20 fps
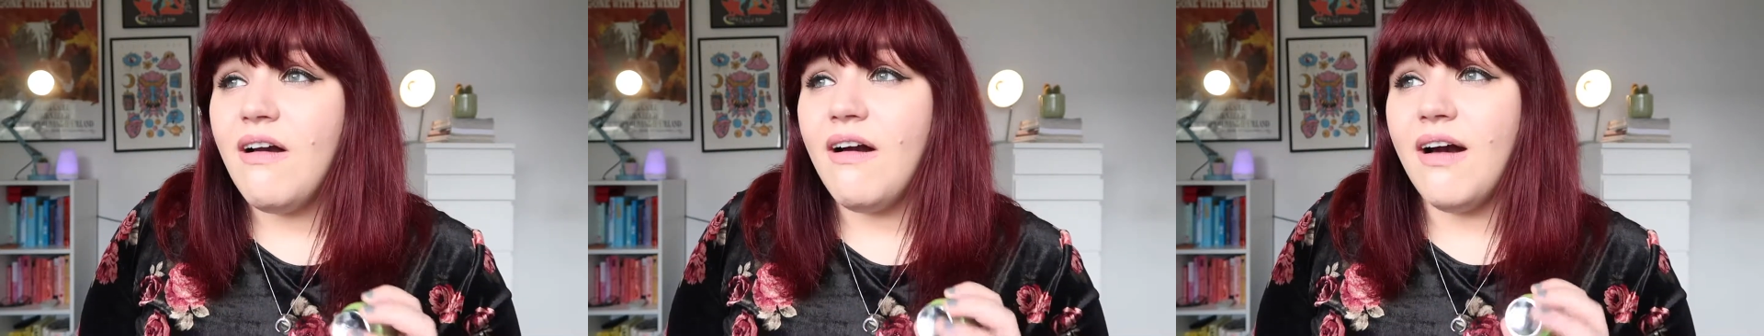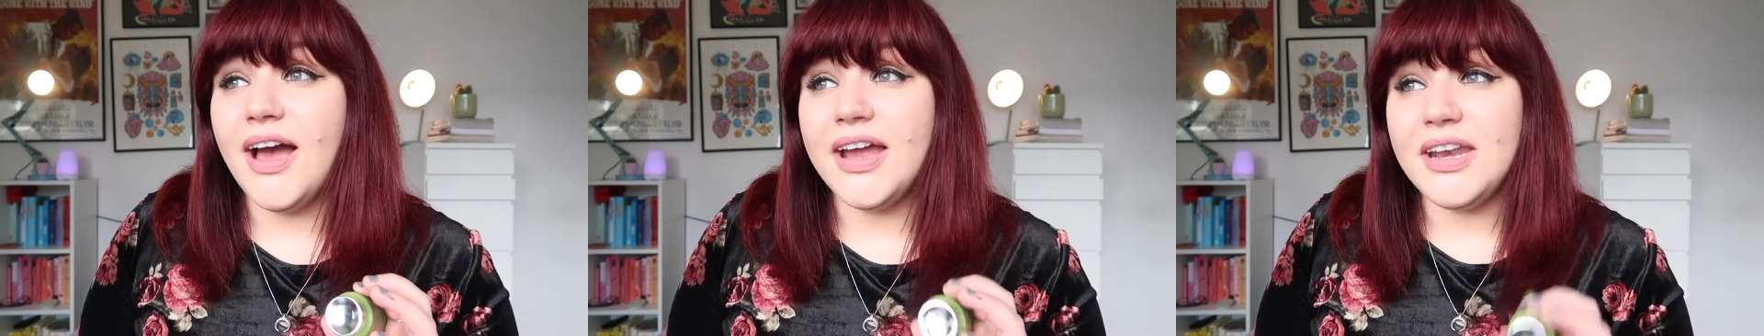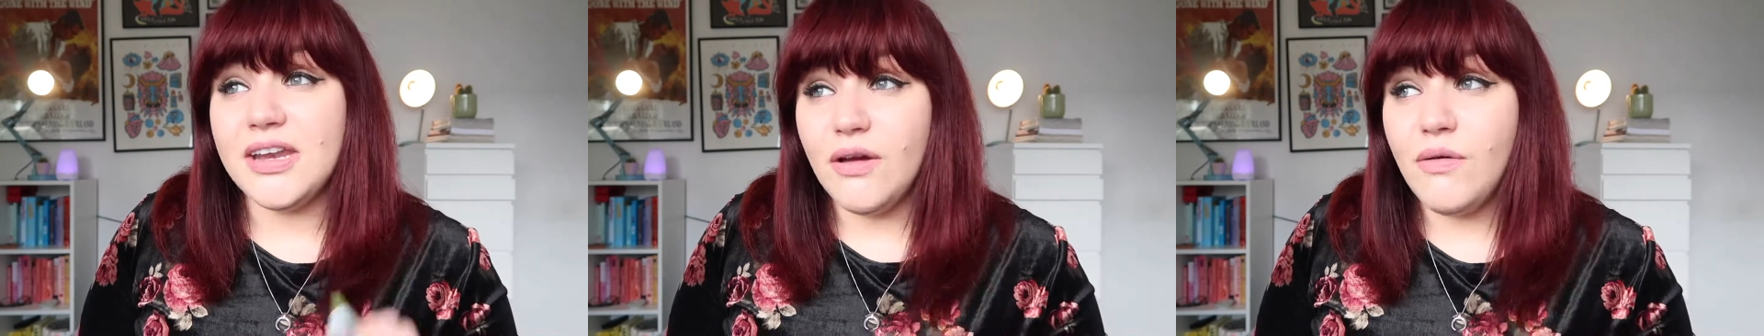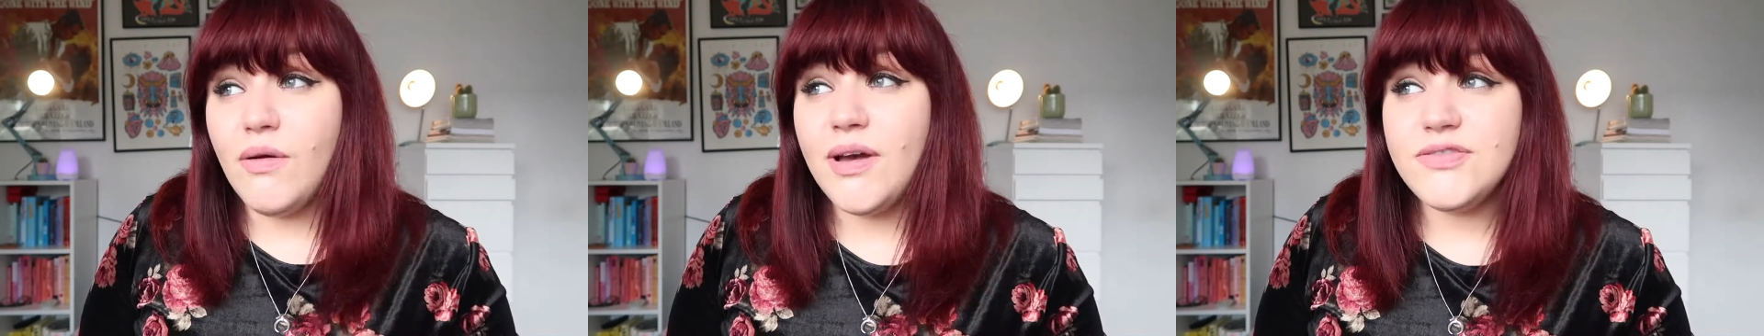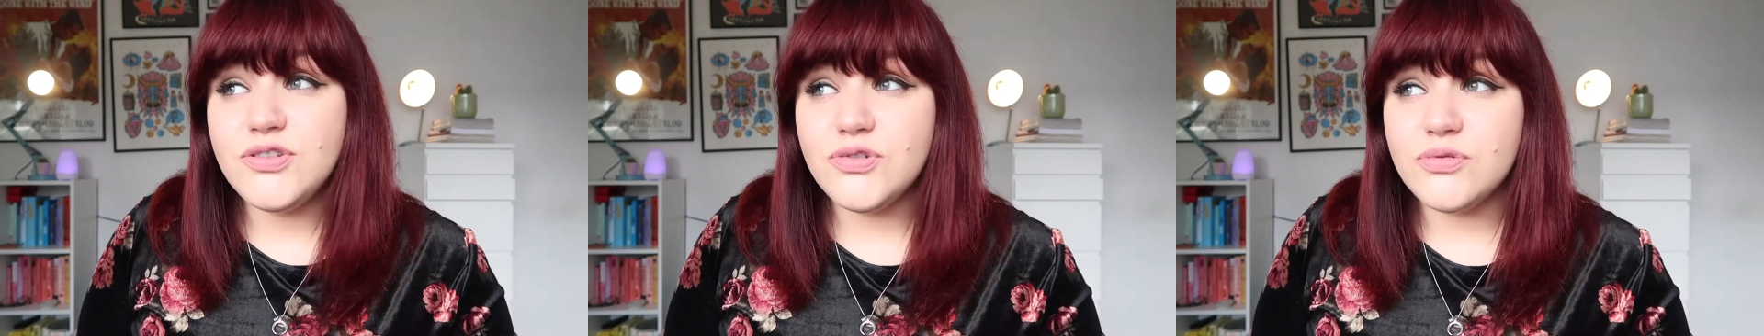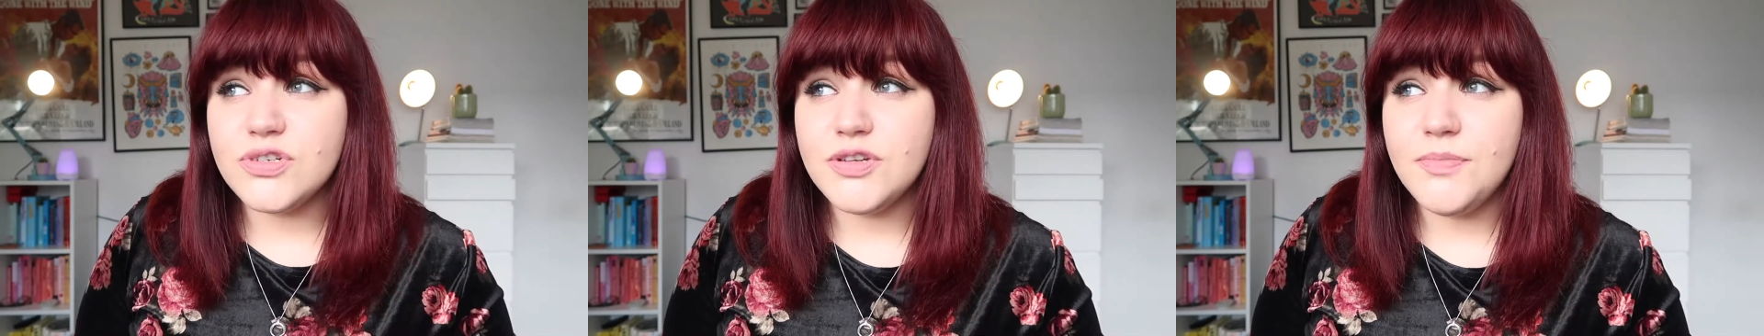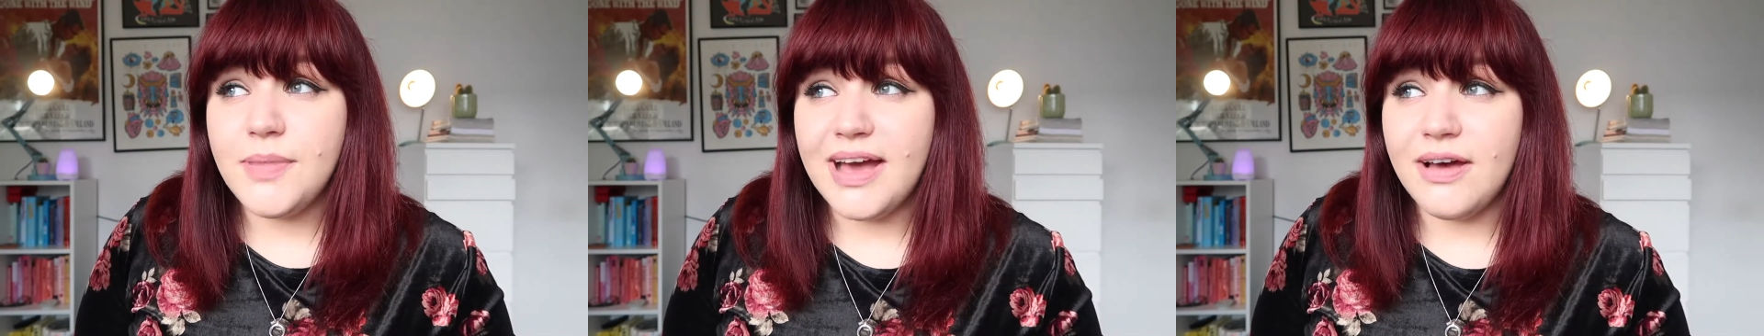I know I've
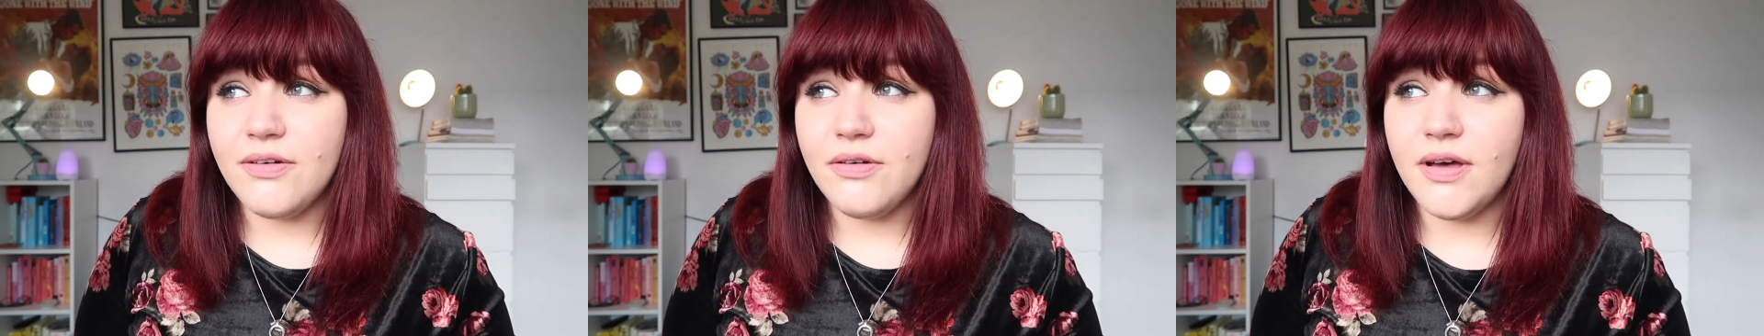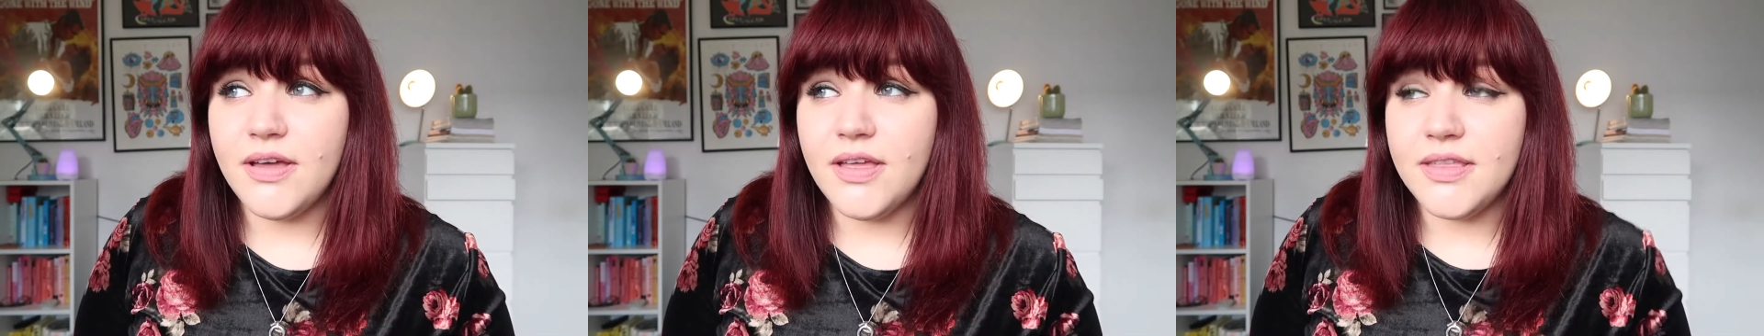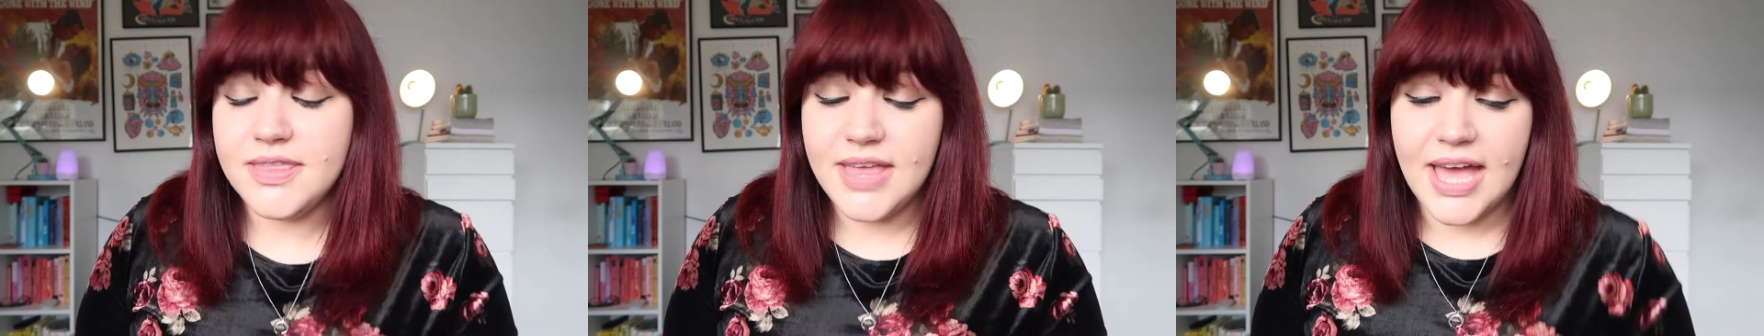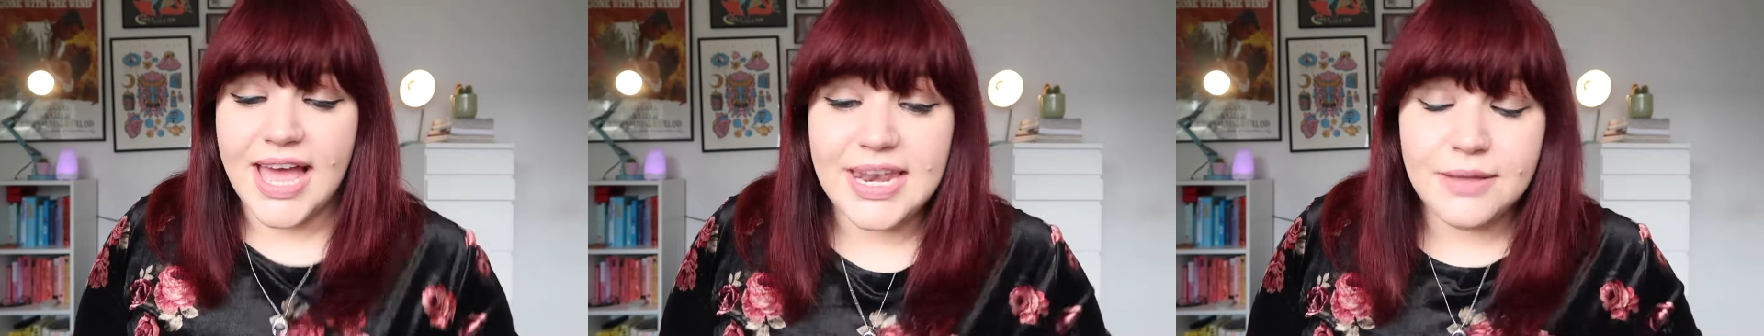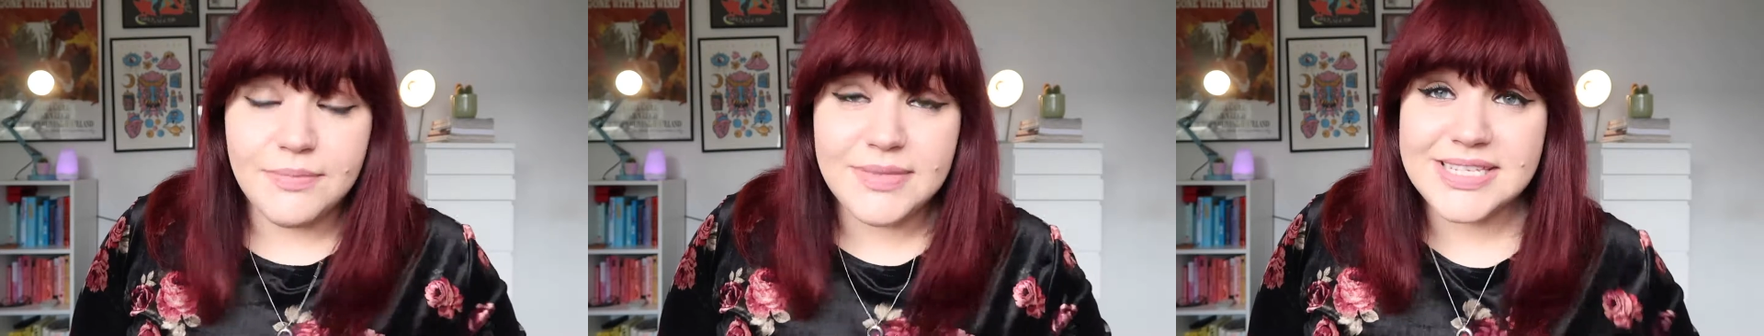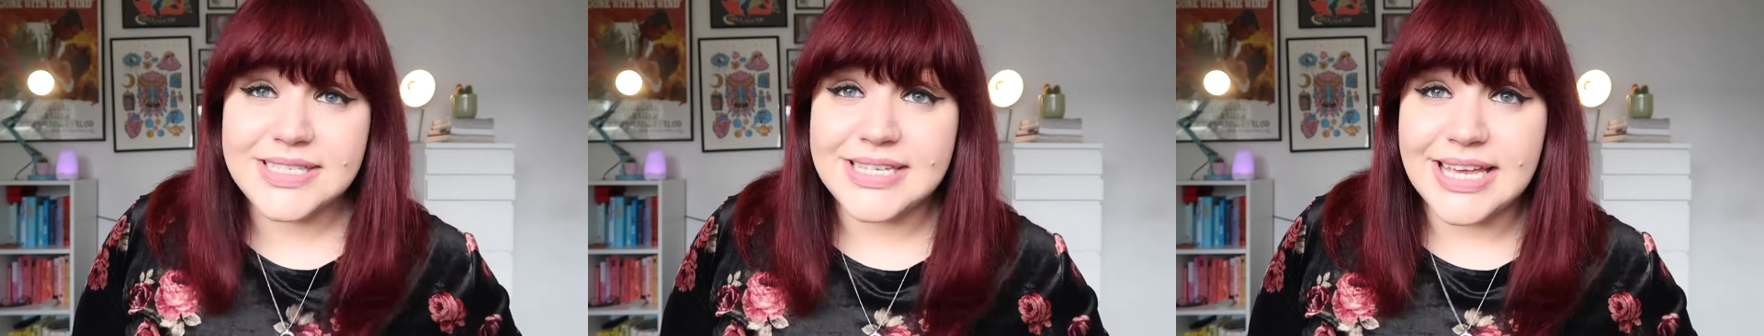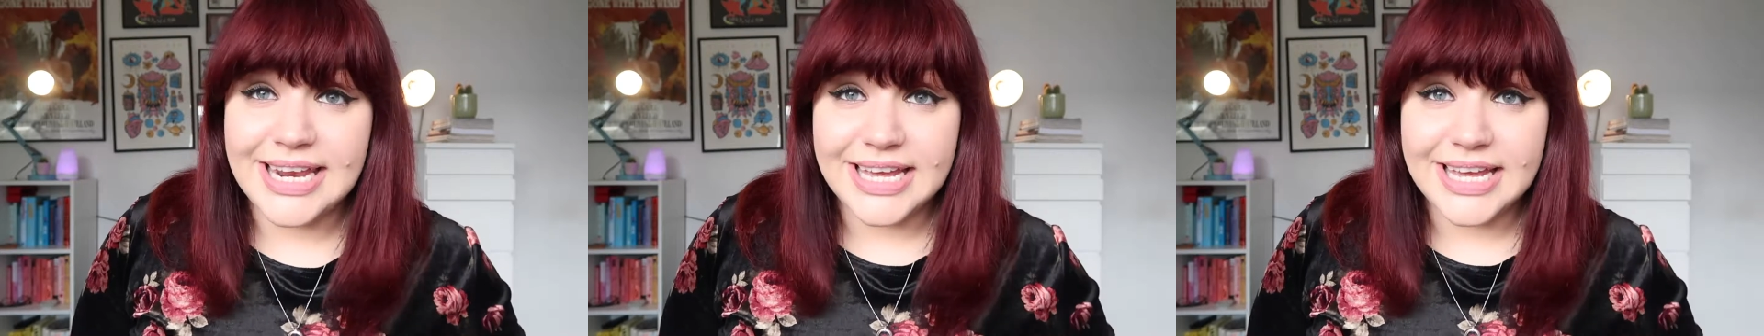talked about the Elemis